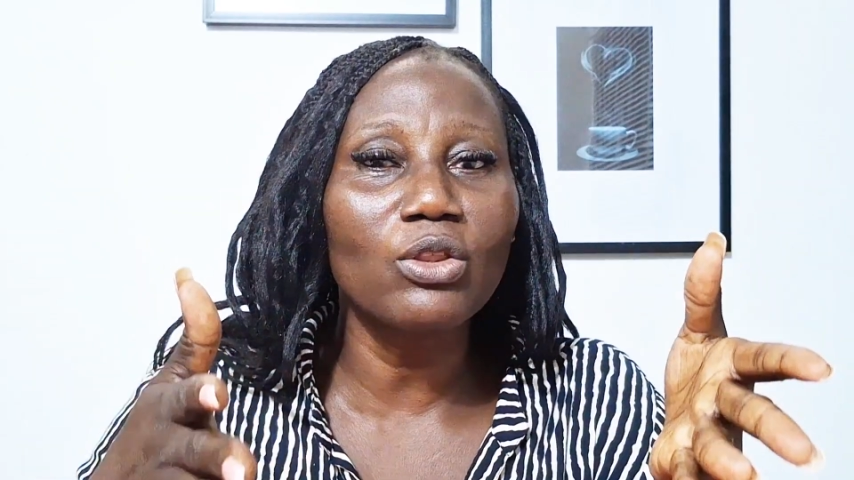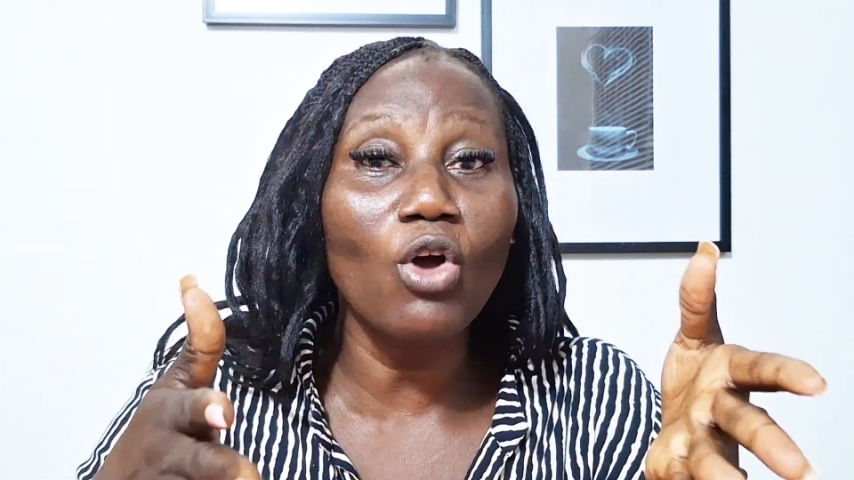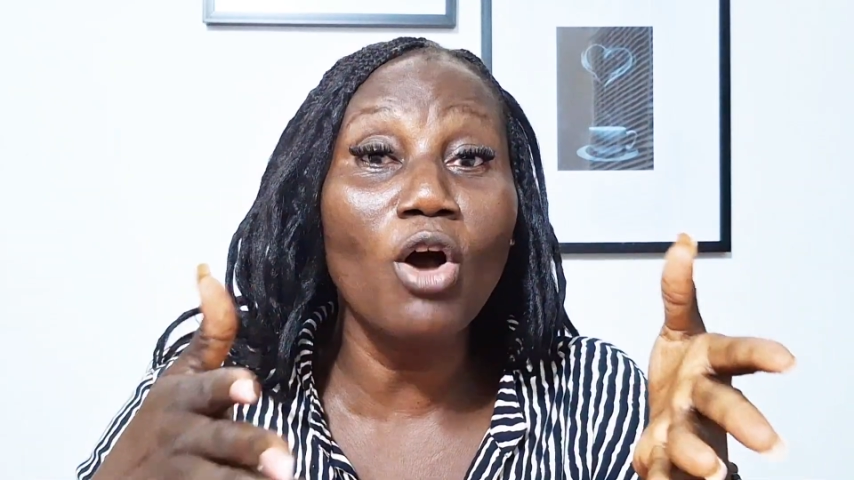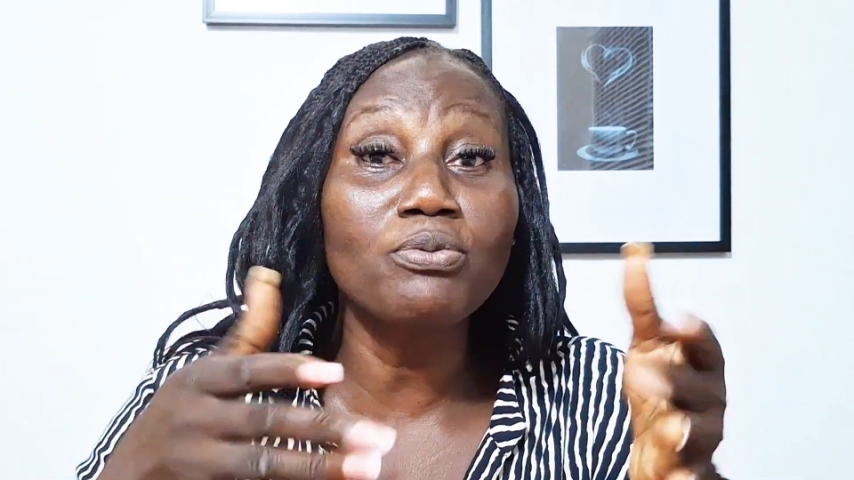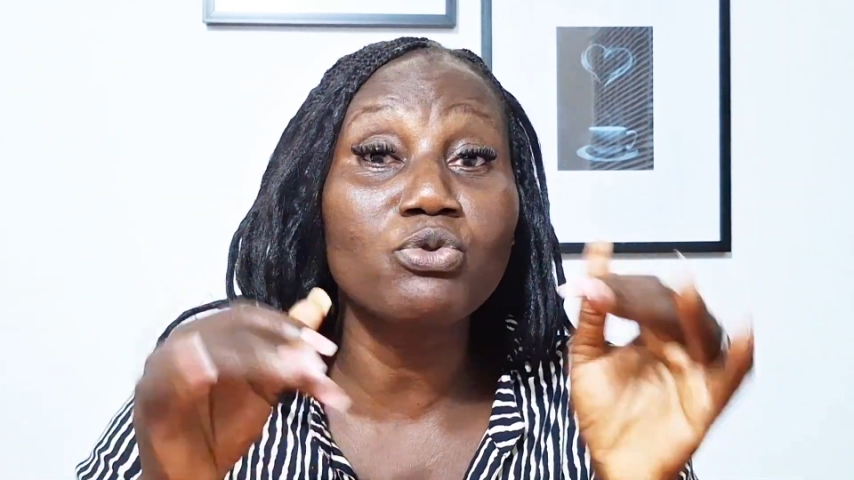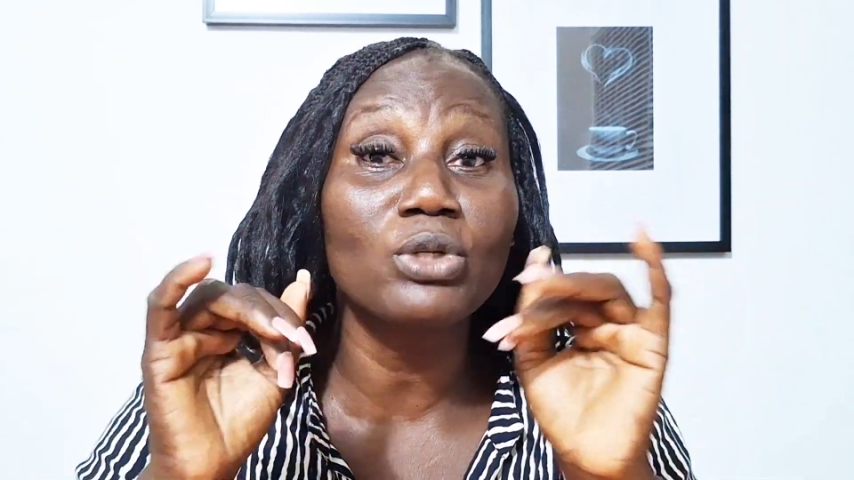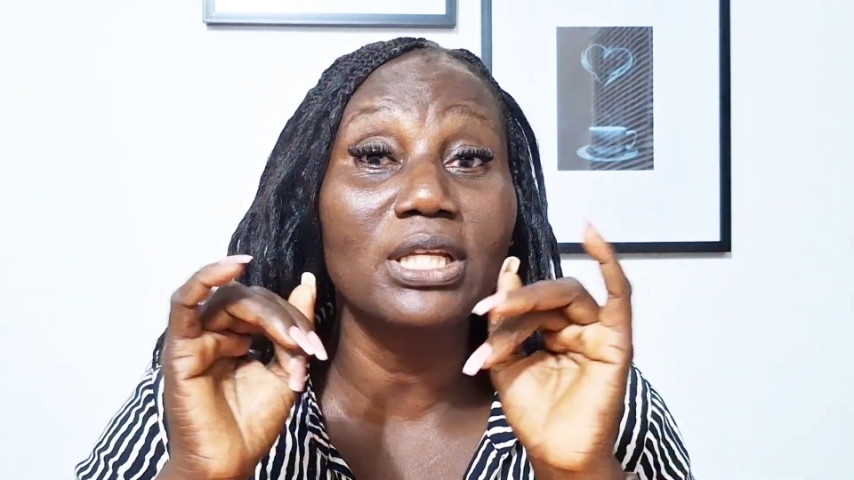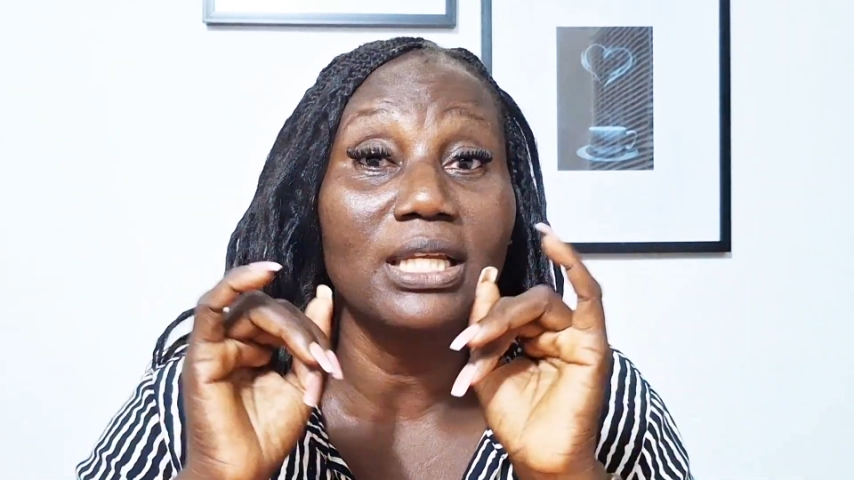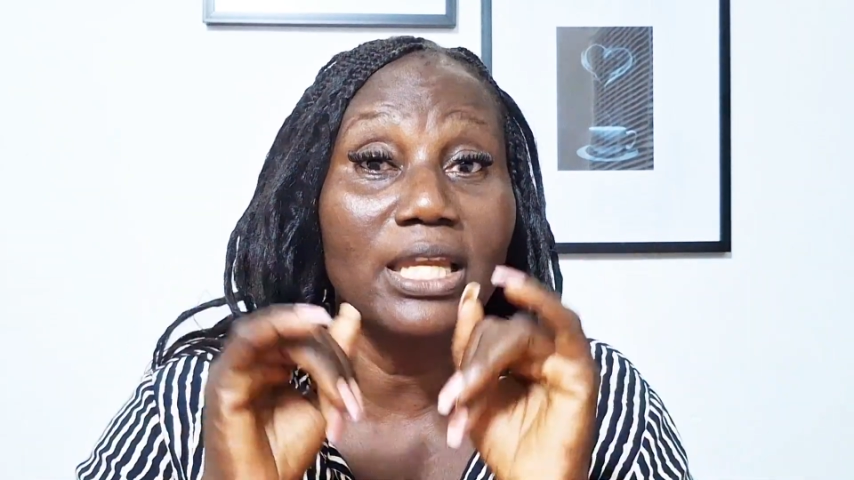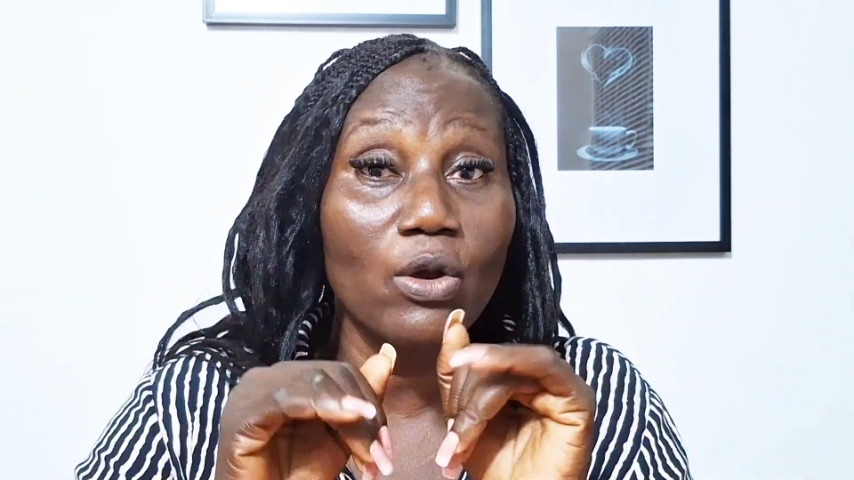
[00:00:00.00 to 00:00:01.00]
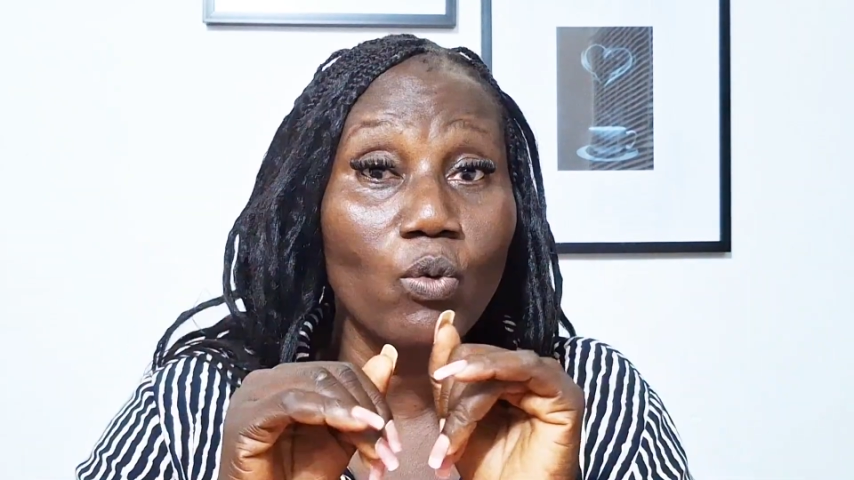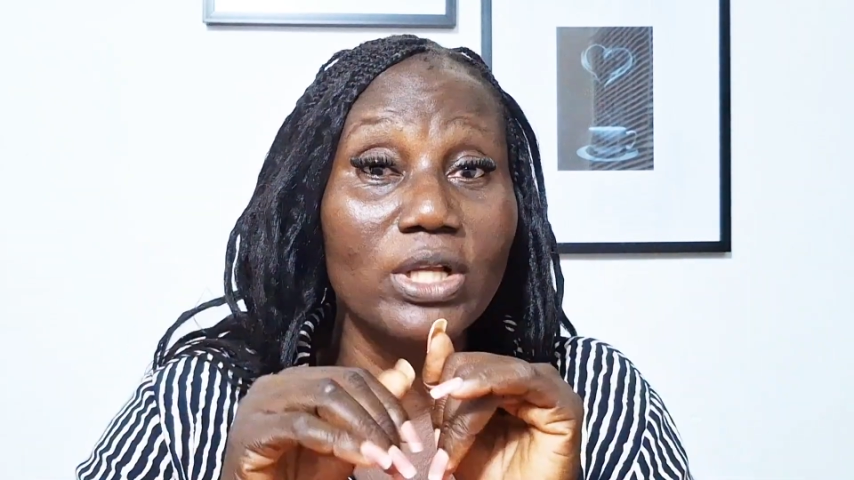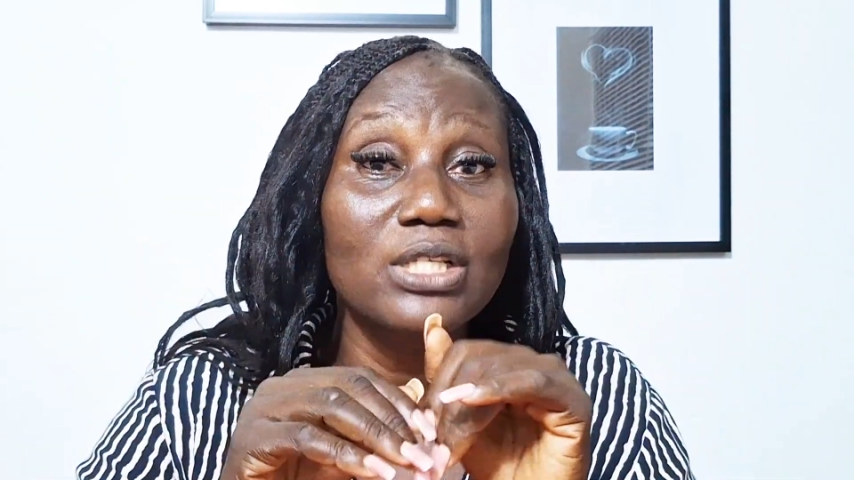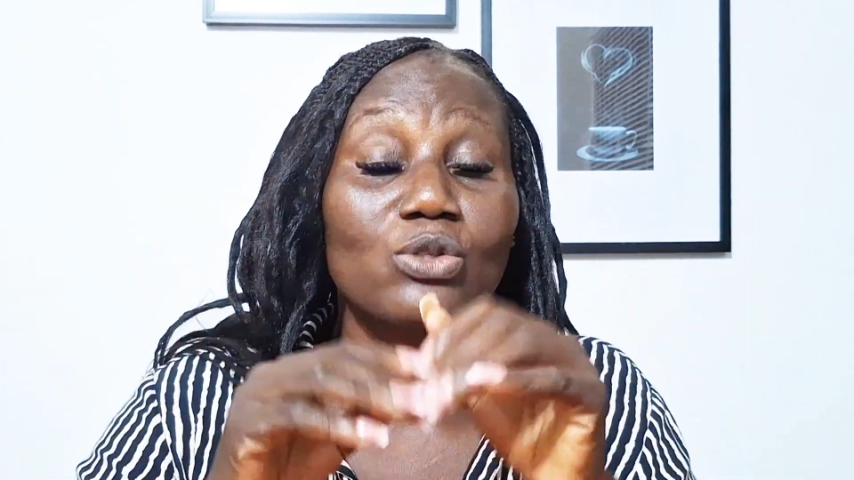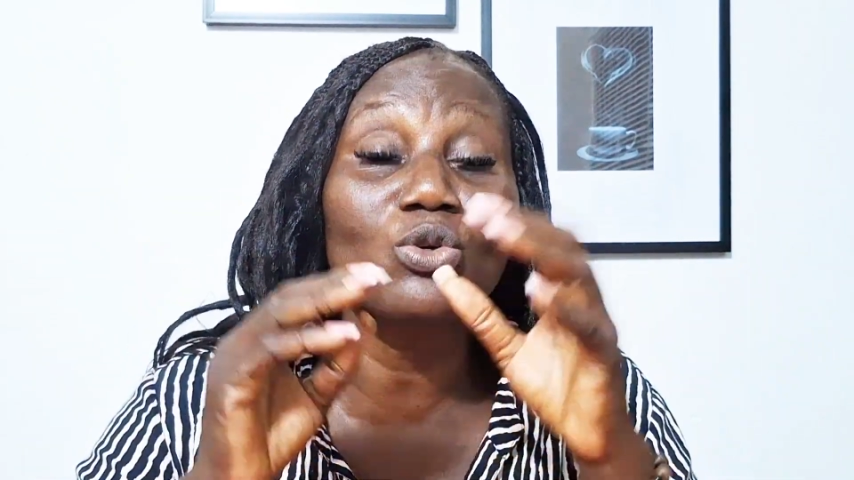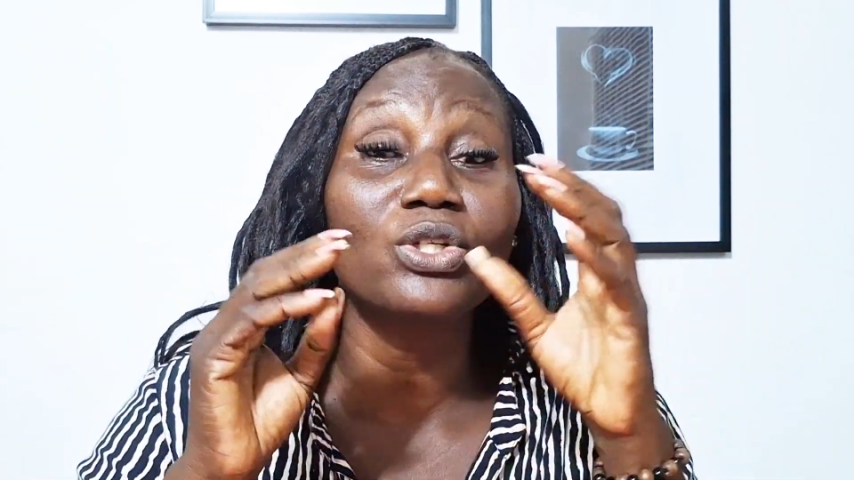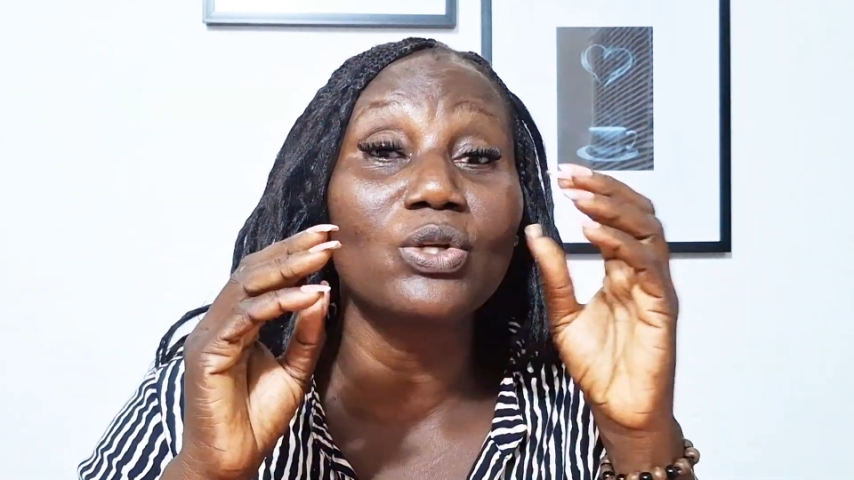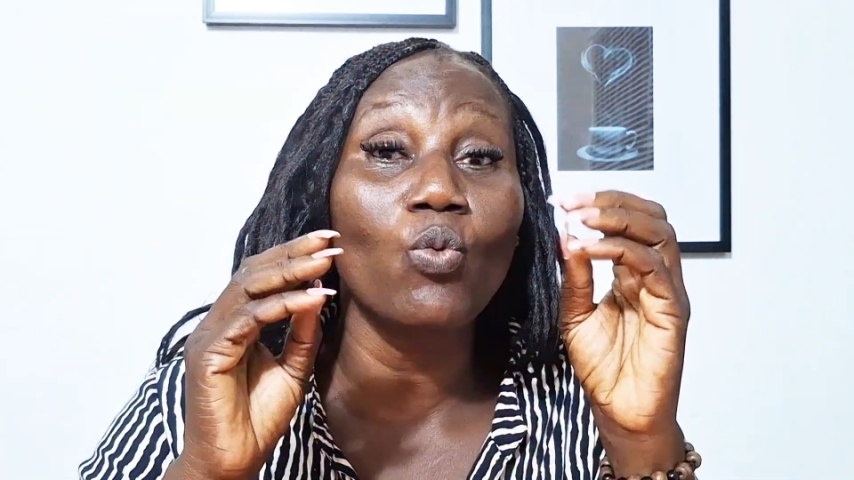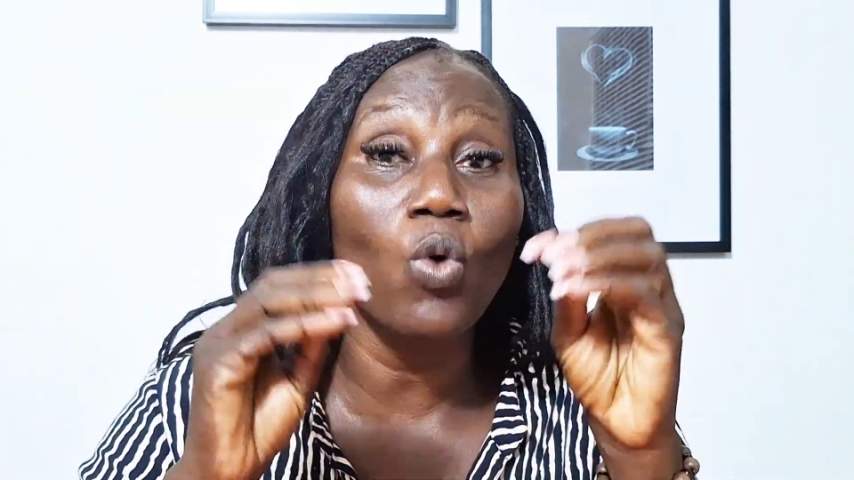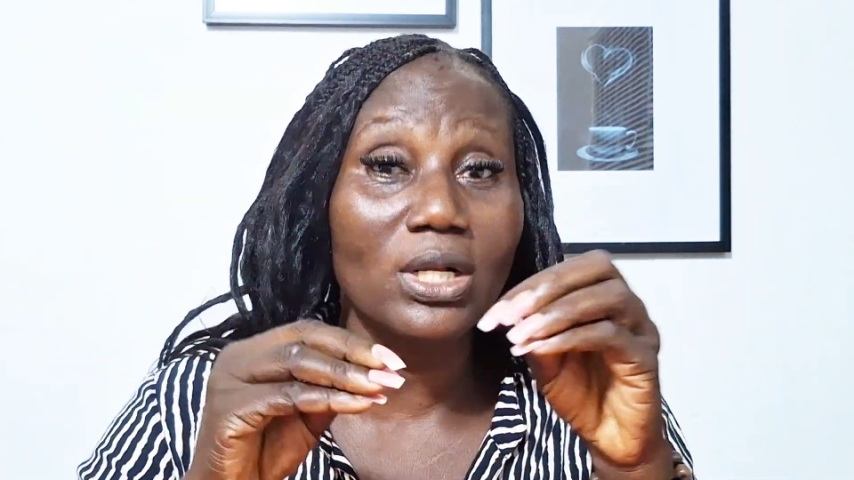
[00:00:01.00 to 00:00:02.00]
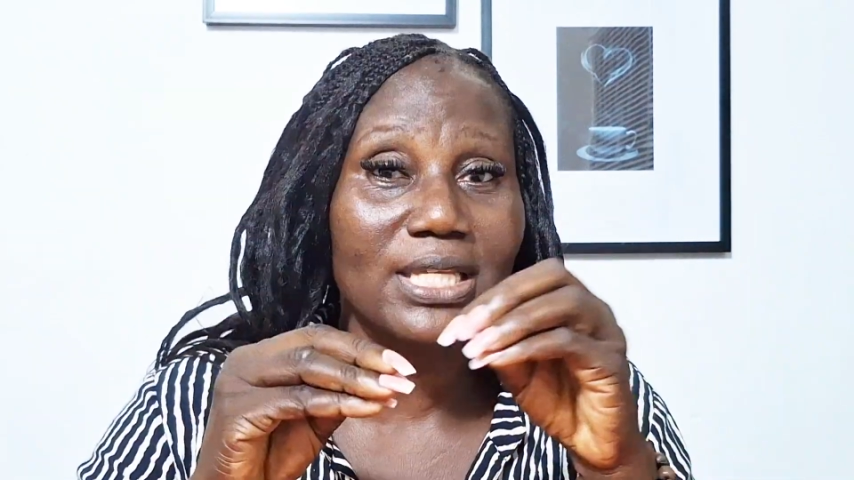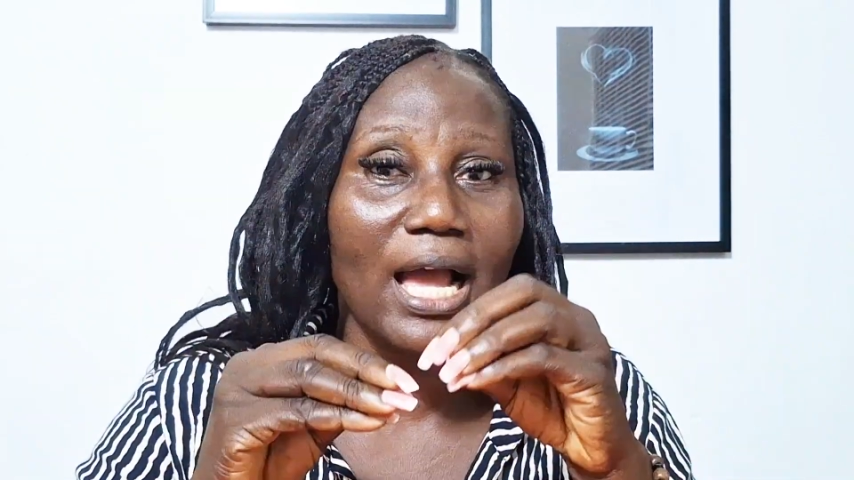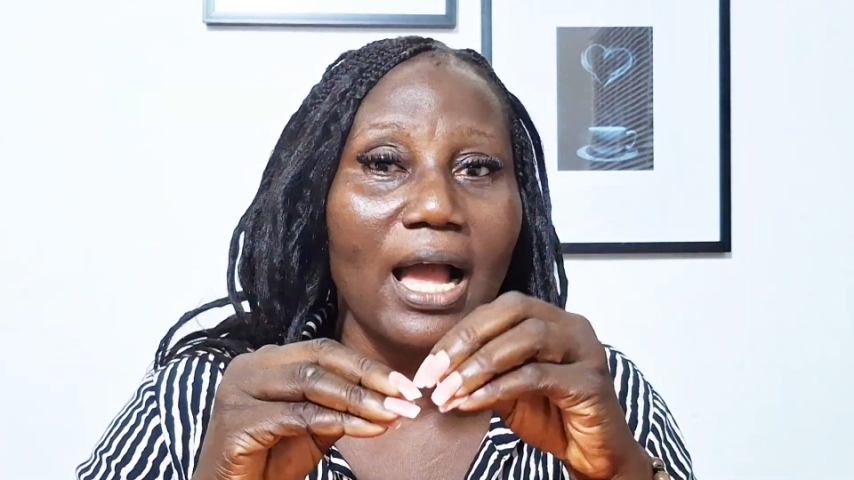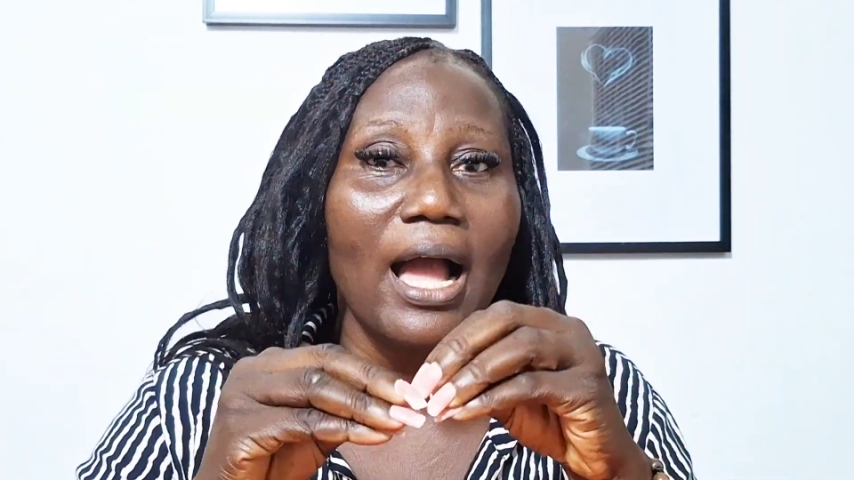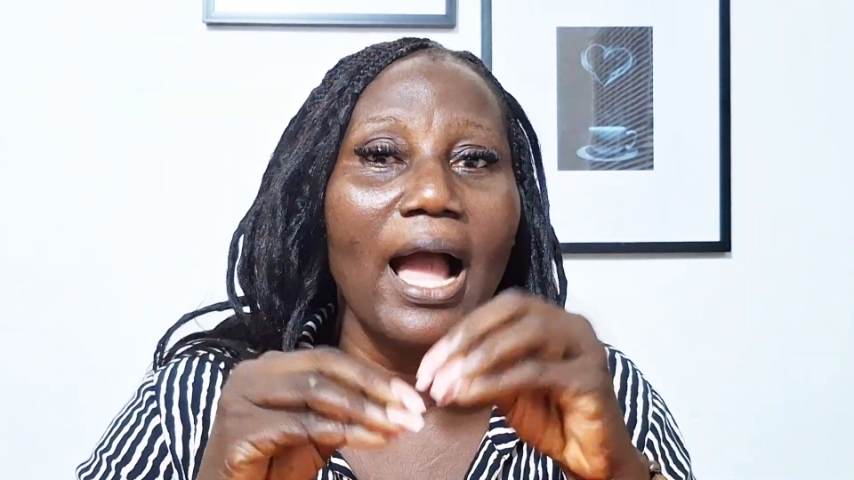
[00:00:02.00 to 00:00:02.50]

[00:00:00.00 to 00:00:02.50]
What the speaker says: up to the liquid, to the water,